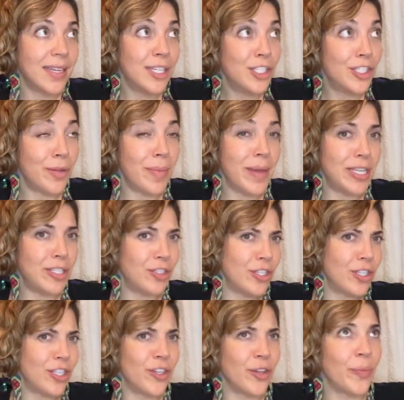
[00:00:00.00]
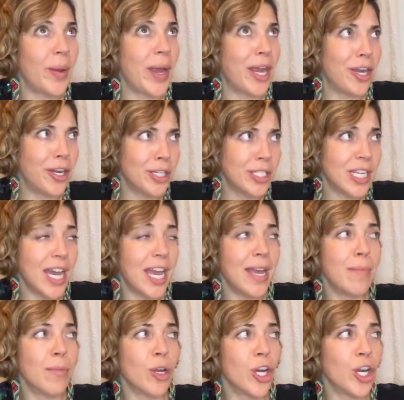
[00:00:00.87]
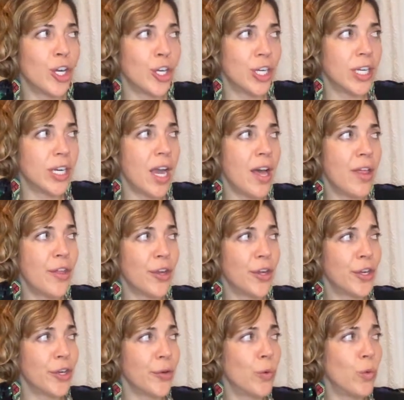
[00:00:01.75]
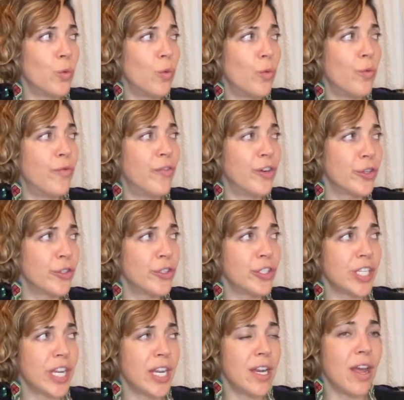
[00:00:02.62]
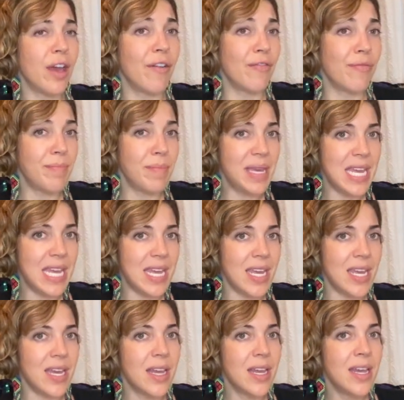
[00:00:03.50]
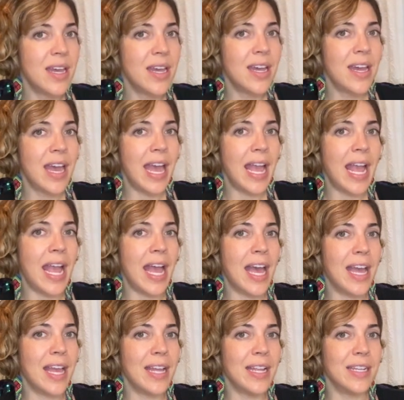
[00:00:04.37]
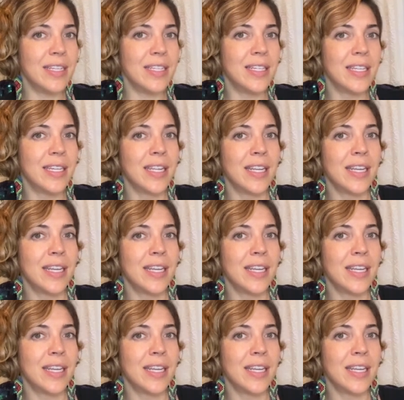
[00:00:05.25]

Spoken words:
dimension or paradigm or other version of me. And